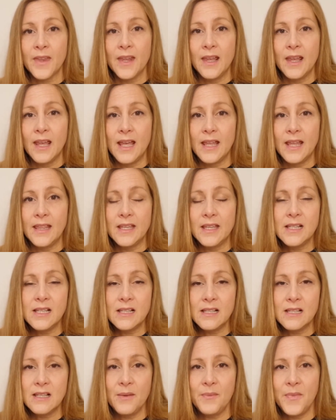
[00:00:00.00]
And this
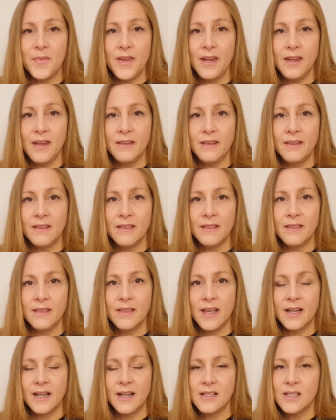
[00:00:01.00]
is something
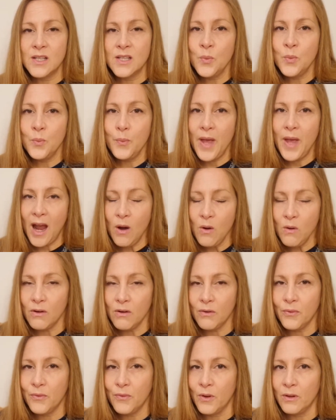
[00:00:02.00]
that is so
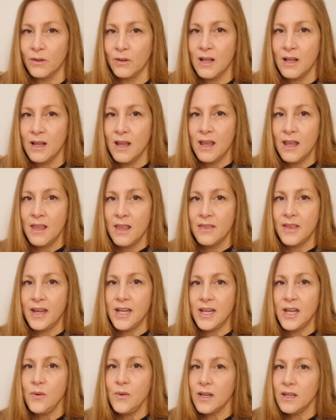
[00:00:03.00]
powerful that
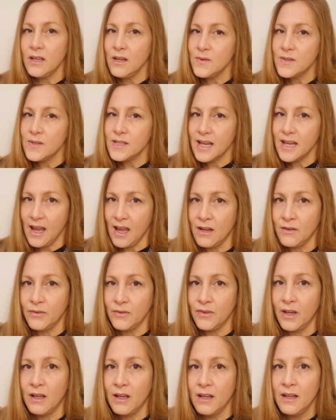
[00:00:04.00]
you can use
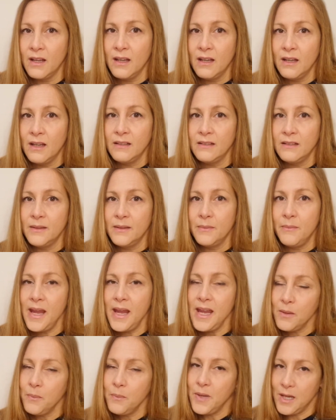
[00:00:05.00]
Canva to
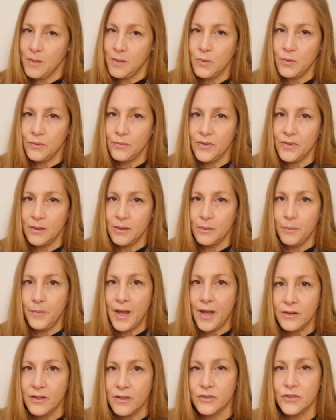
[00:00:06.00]
make people feel
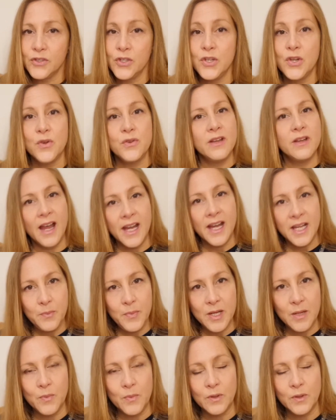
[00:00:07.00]
better, to unite
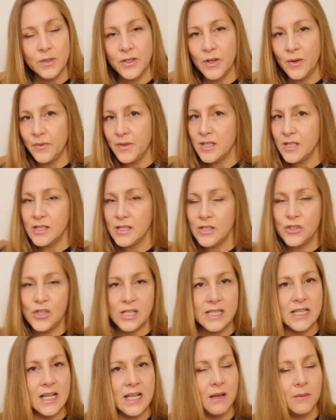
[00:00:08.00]
people. You know, this is
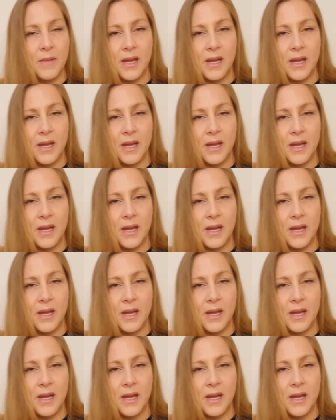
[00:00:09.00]
just not